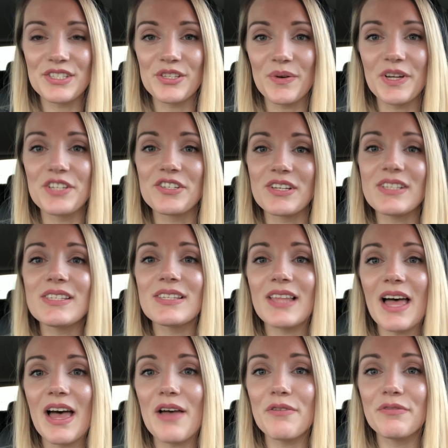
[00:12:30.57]
So I just
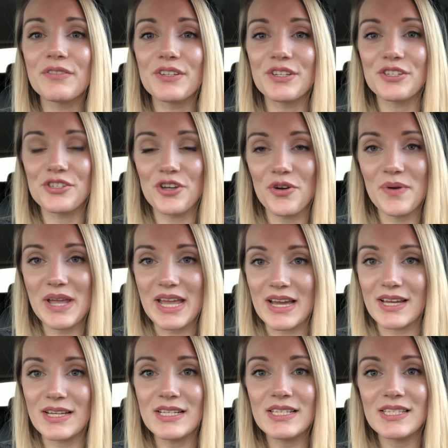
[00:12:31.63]
left
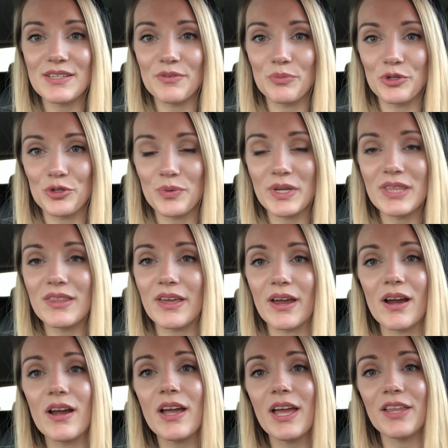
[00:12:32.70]
Joann's. Between
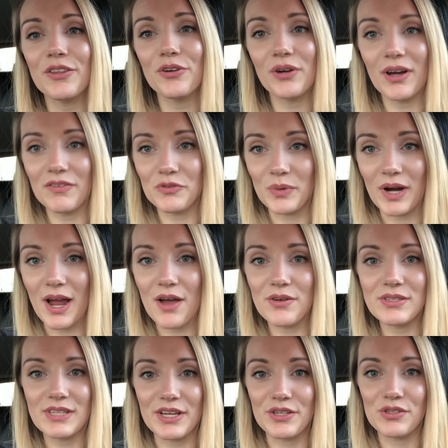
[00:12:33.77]
there and the Craft
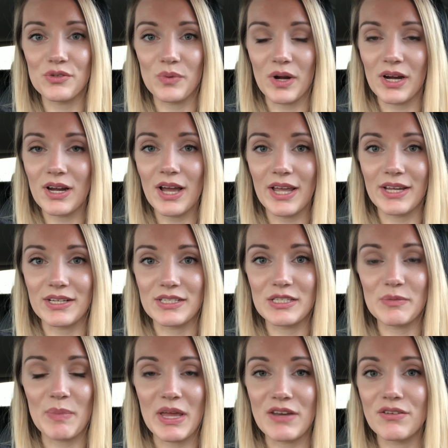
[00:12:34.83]
Warehouse, I swear I could
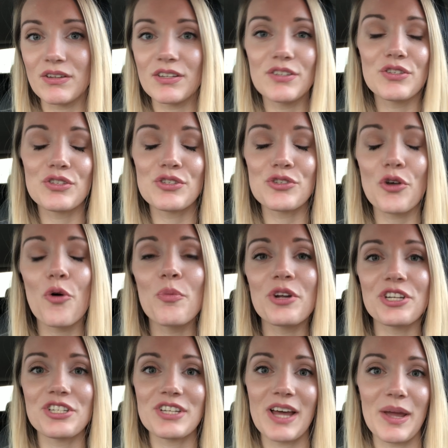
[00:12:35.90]
spend so
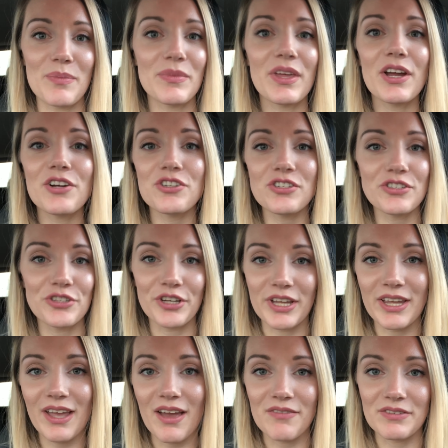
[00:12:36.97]
much time there just
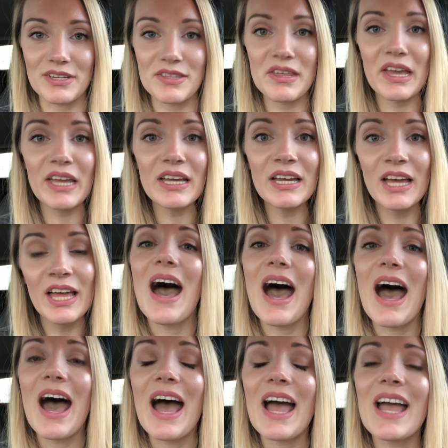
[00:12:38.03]
looking at everything.
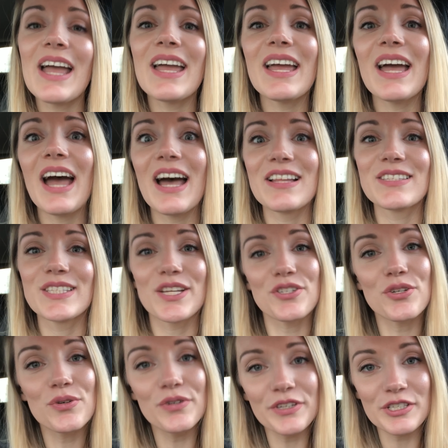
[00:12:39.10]
I had such
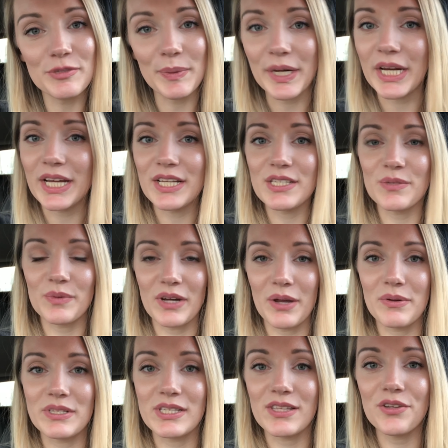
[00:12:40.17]
a cool experience when I
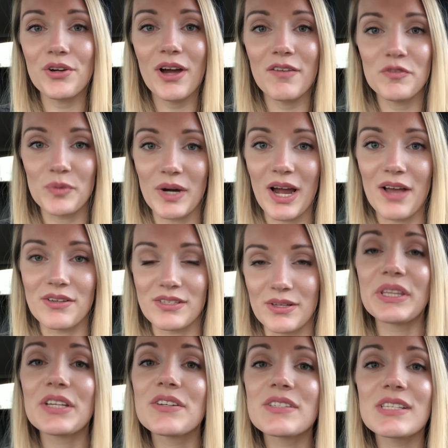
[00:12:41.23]
was in the Craft Warehouse.
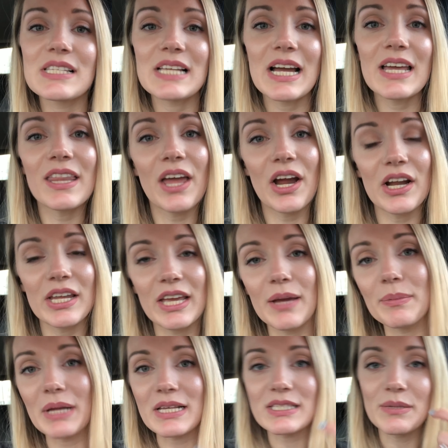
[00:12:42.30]
But there was this guy there and he
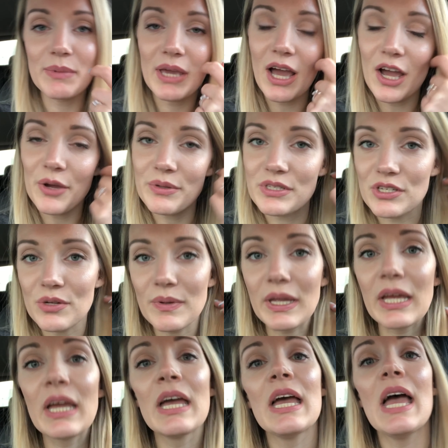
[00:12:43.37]
kept asking me how I was
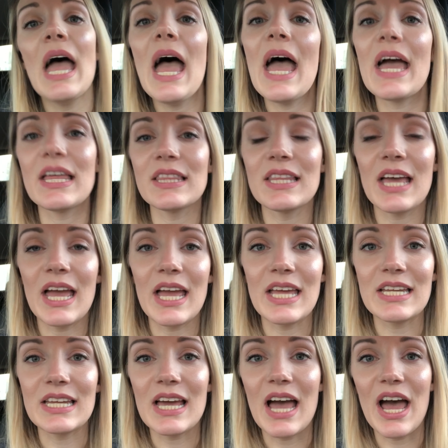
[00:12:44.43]
doing, and
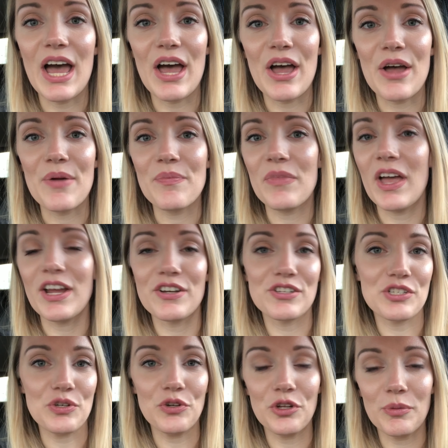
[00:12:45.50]
then I
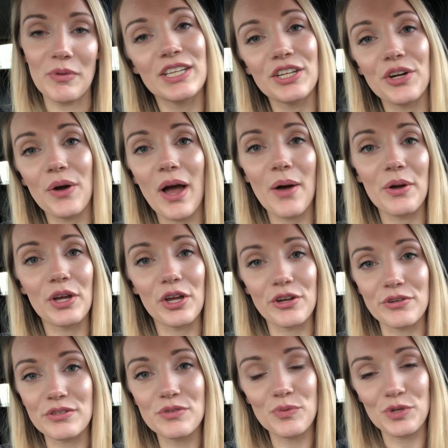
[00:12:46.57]
just told him, you know how it
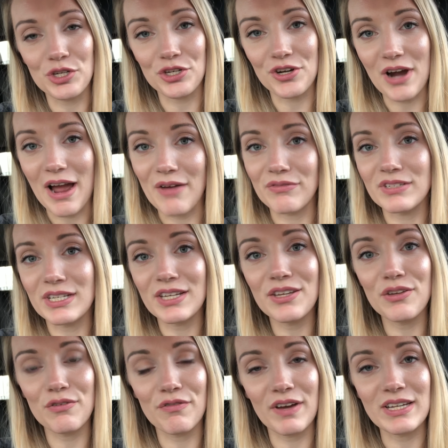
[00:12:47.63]
goes when you're crafting,
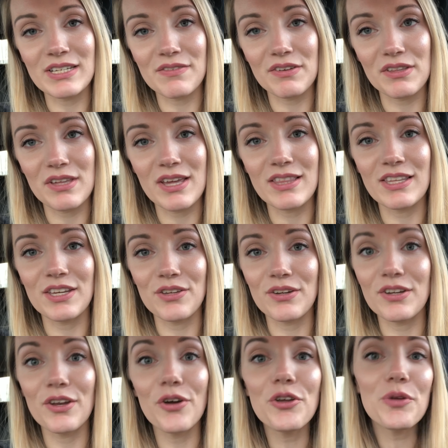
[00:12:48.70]
you find everything that you
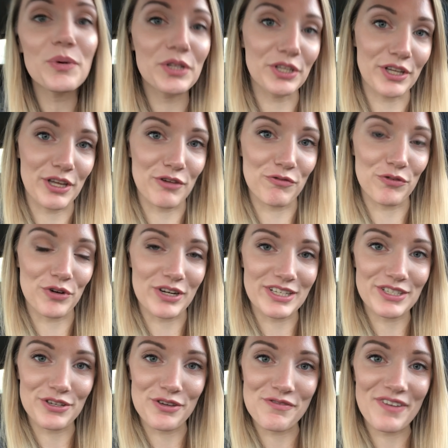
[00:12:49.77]
didn't know you were looking for
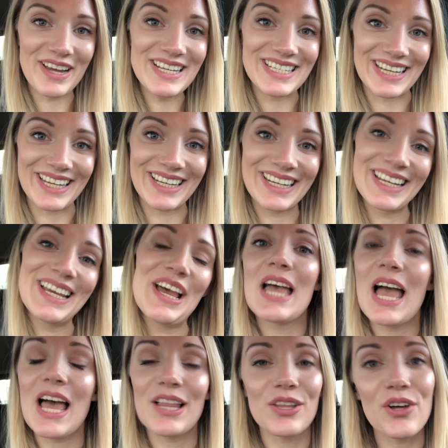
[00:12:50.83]
until you find it.
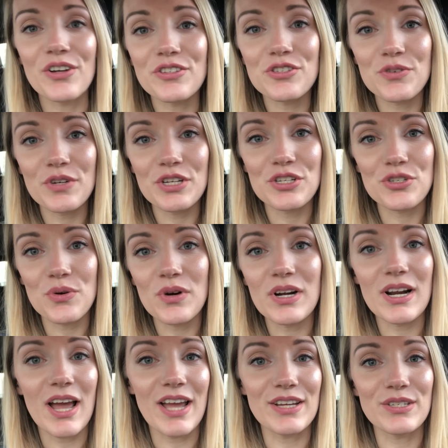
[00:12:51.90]
The long story
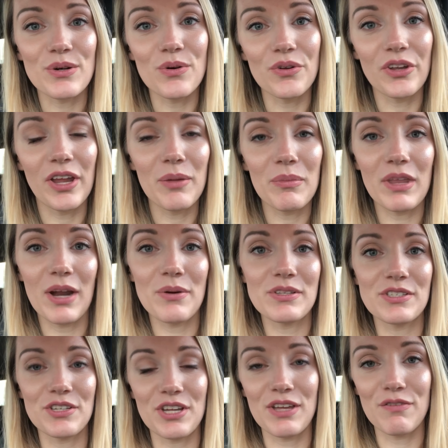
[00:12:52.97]
short, I told him that I
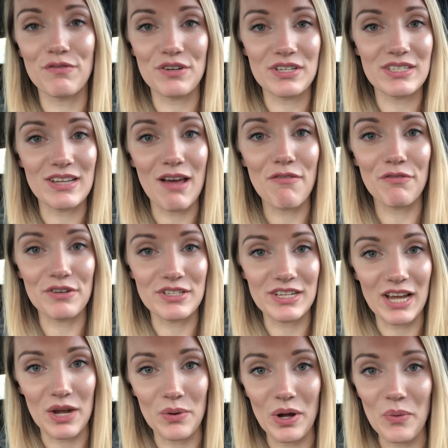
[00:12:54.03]
was looking for stuff for
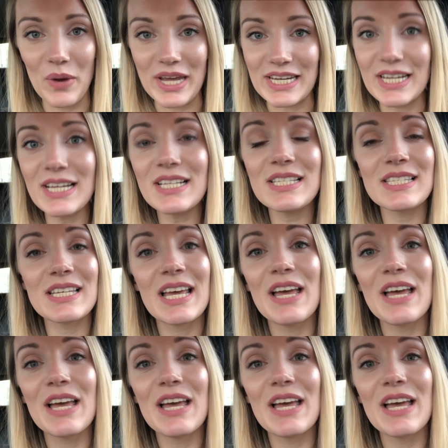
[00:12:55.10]
DIY weddings.